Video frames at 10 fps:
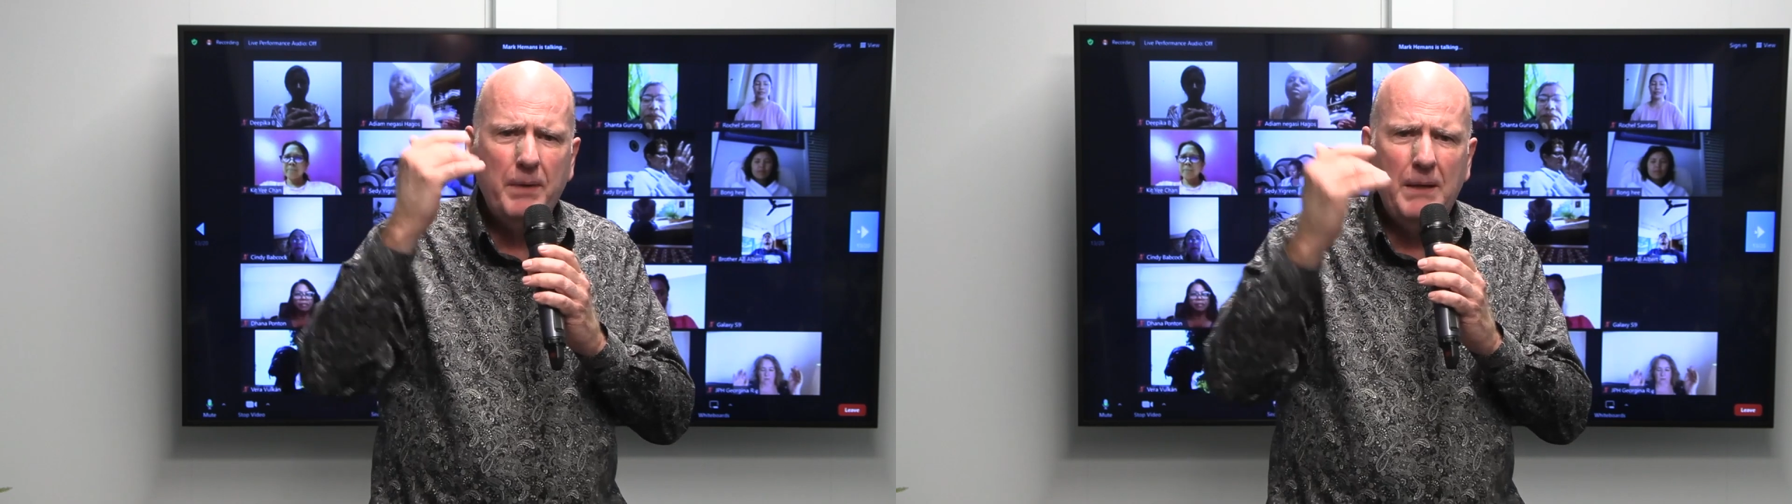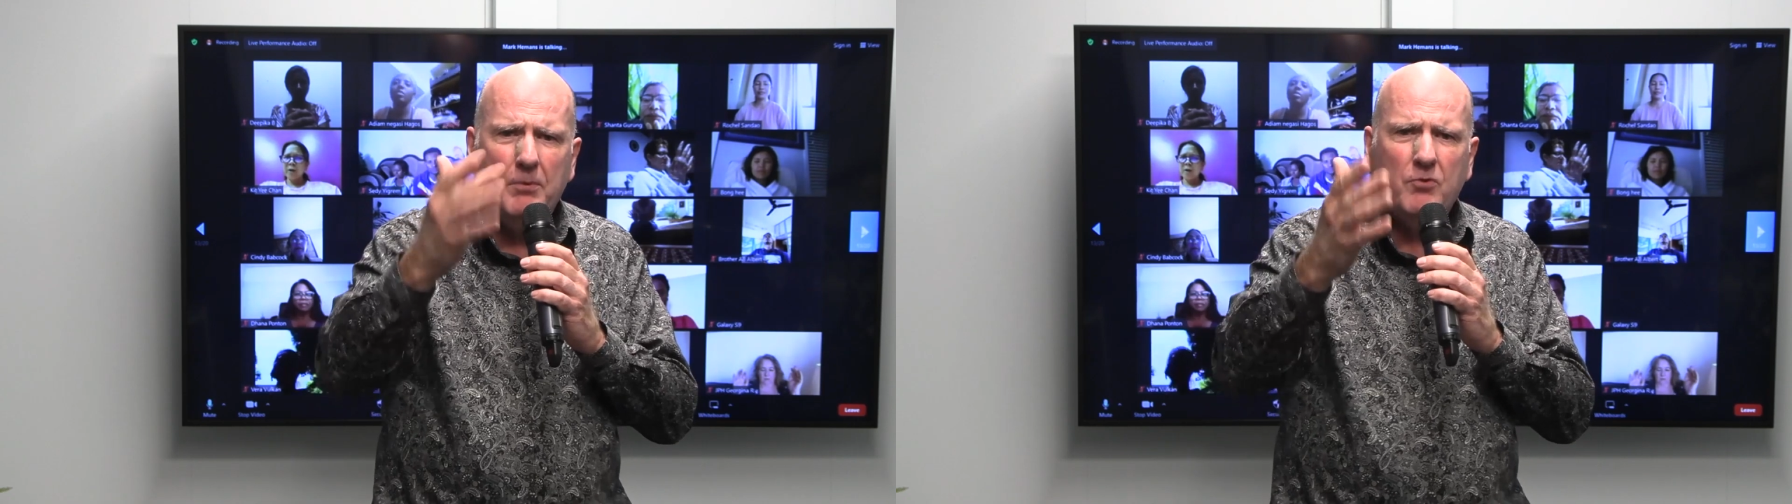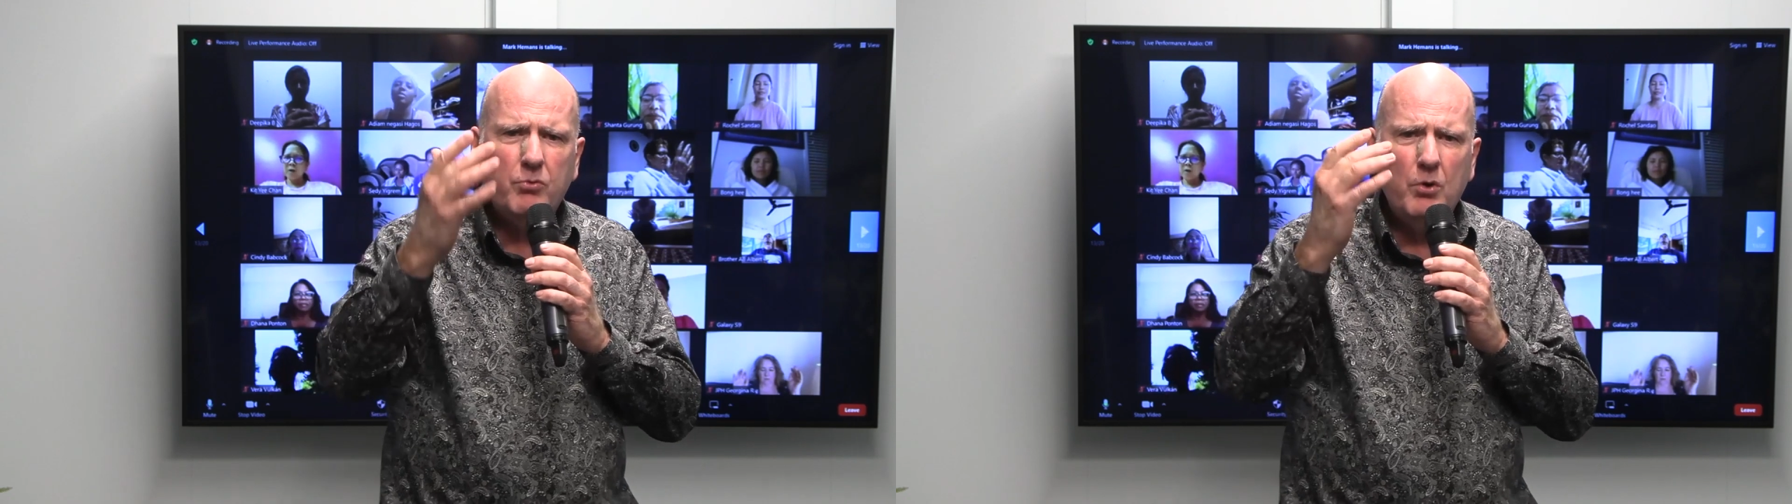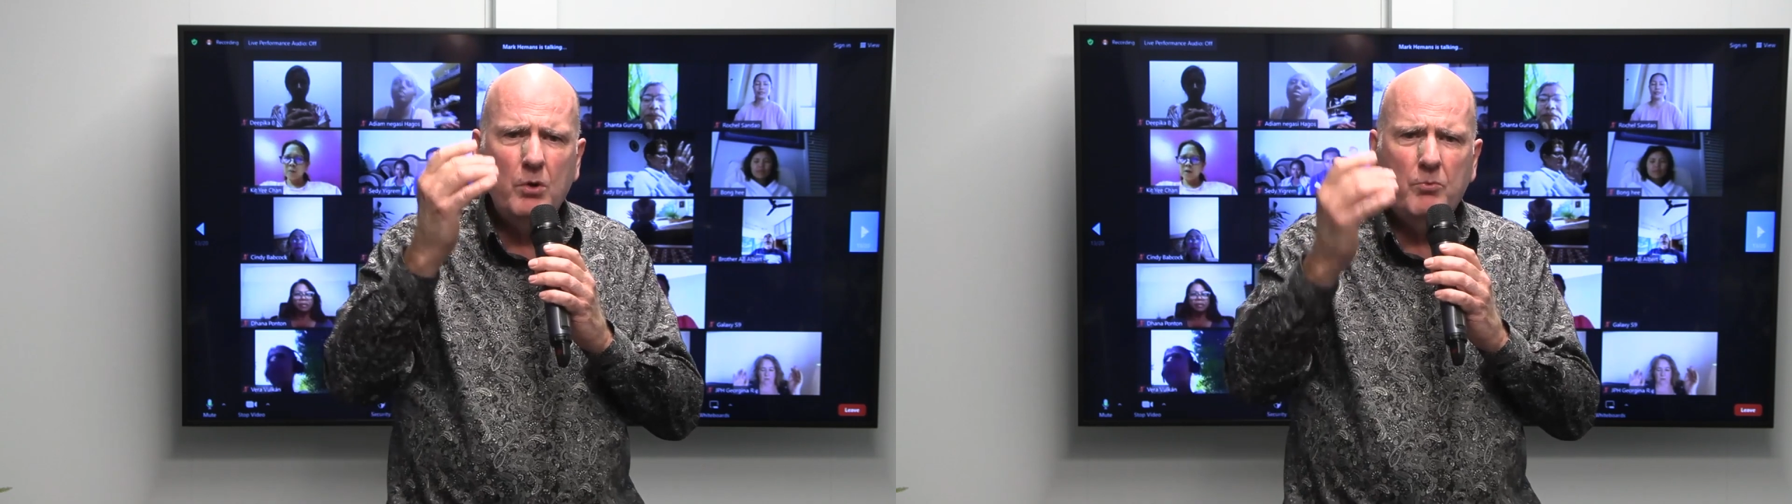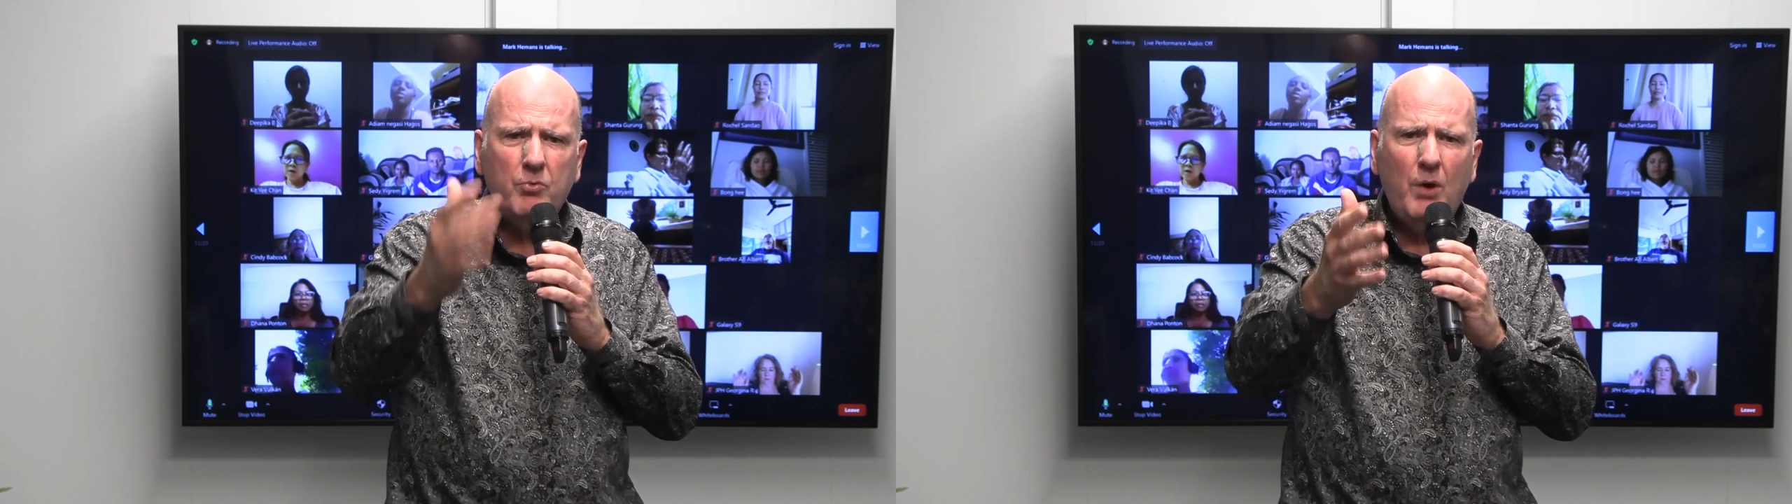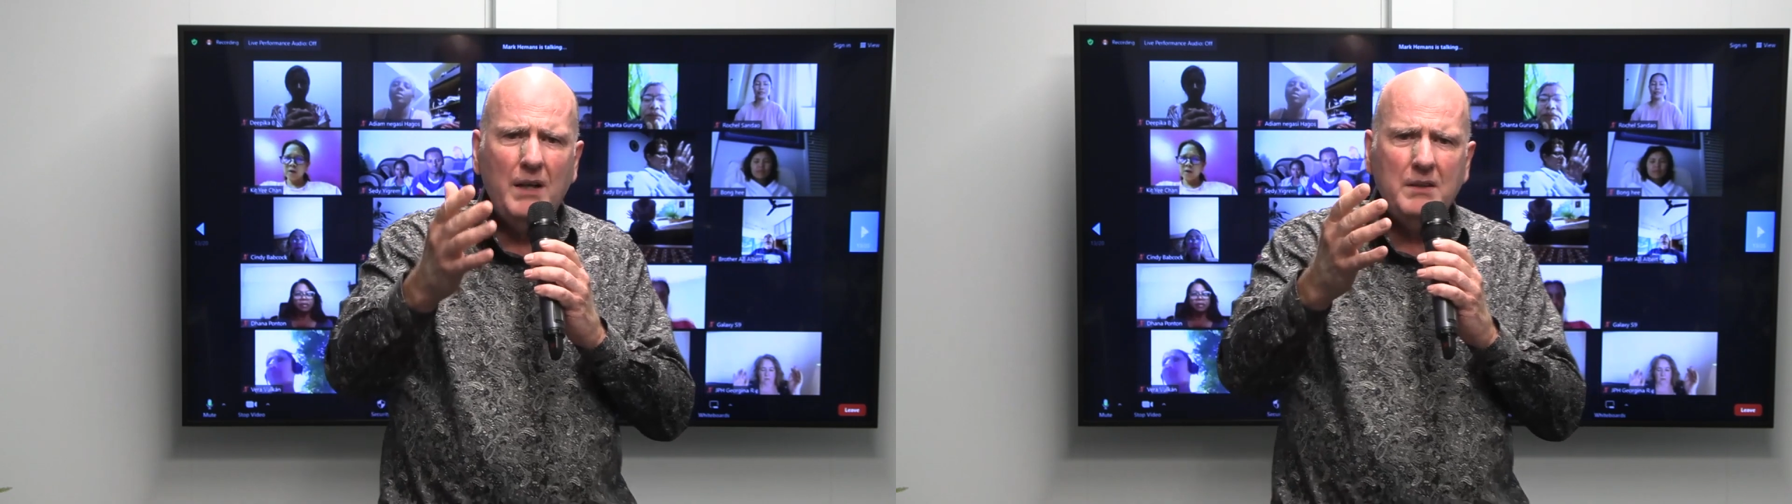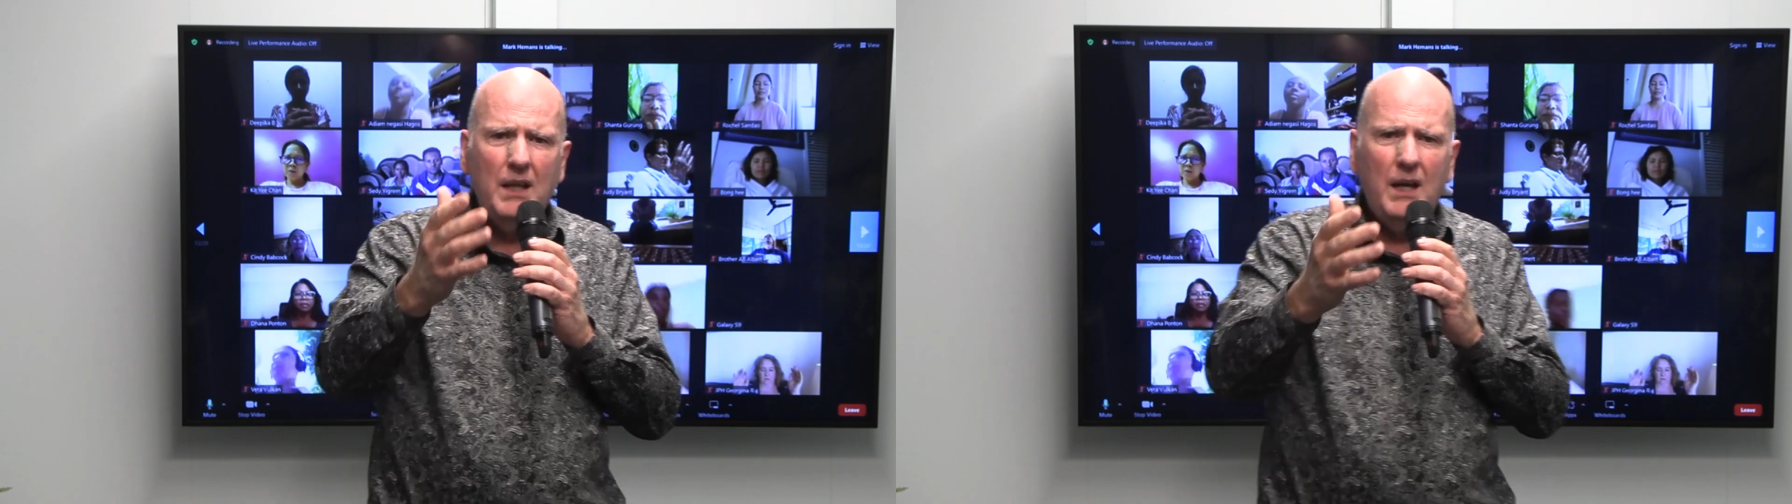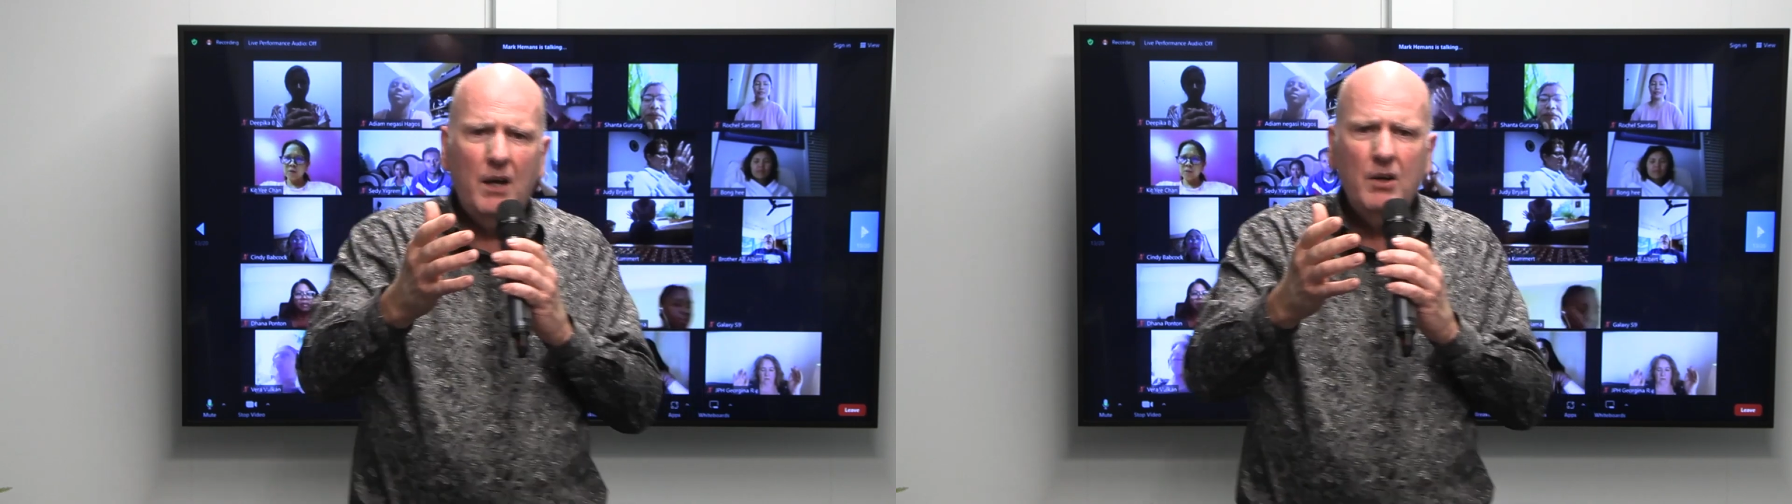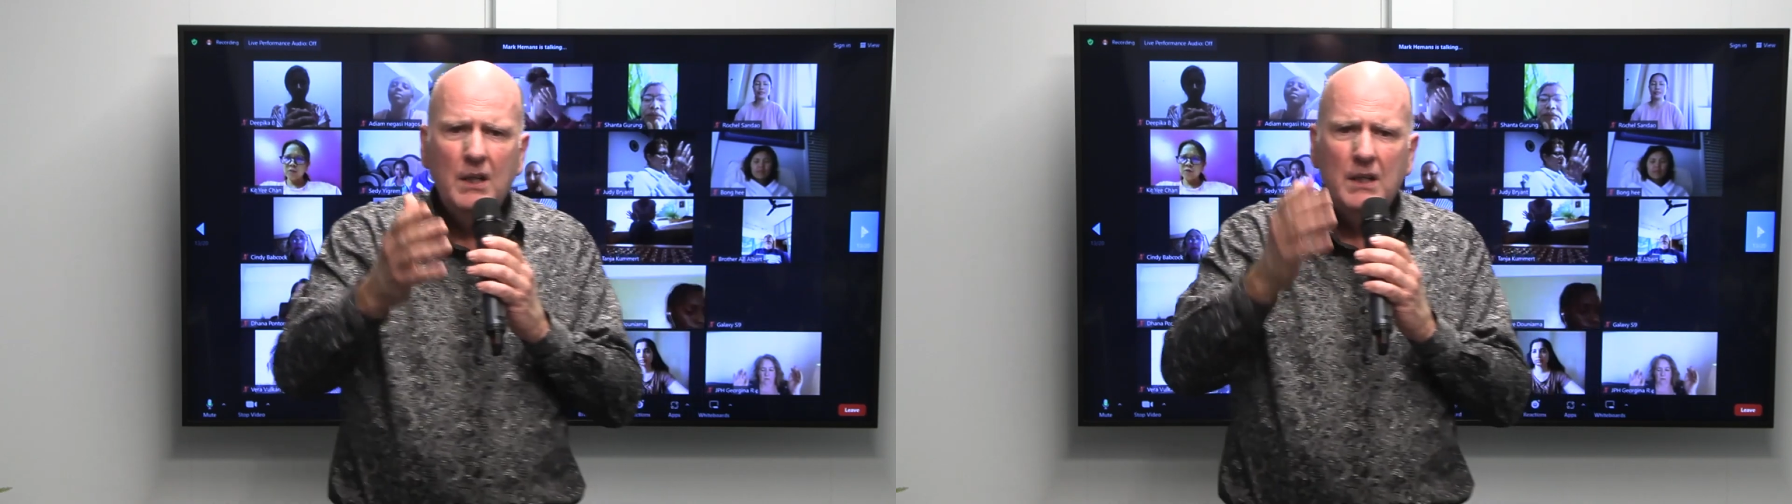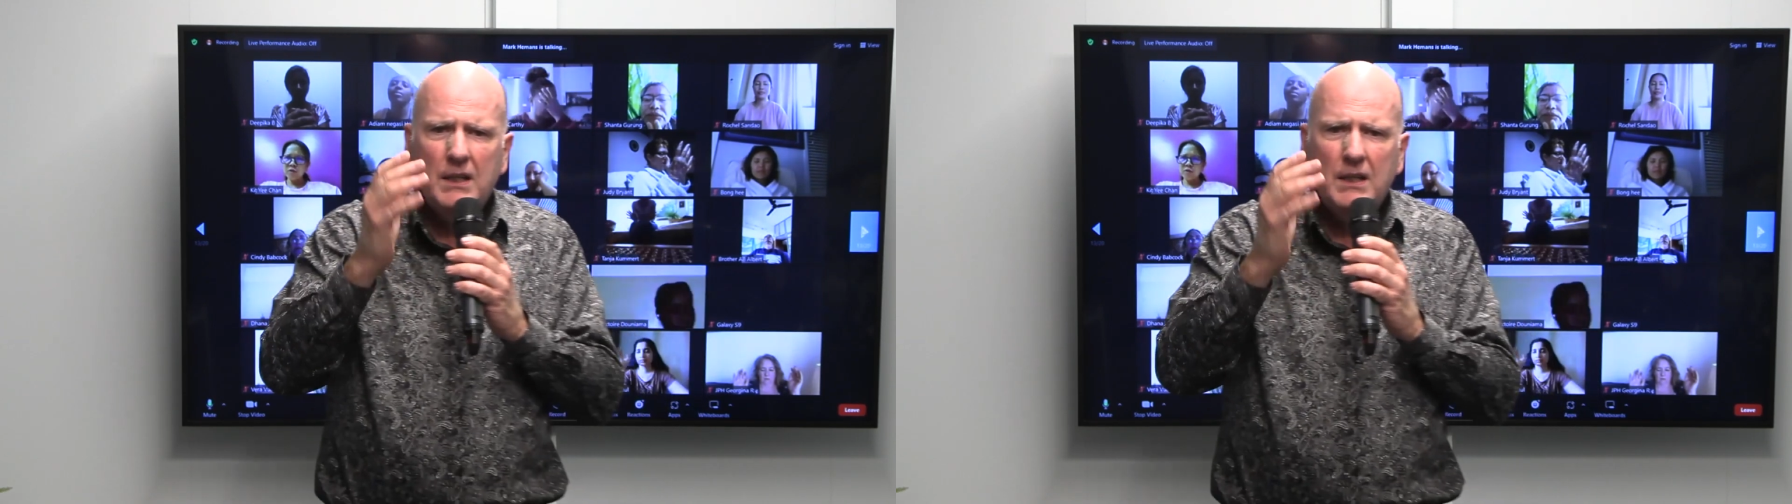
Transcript: people's rooms right now.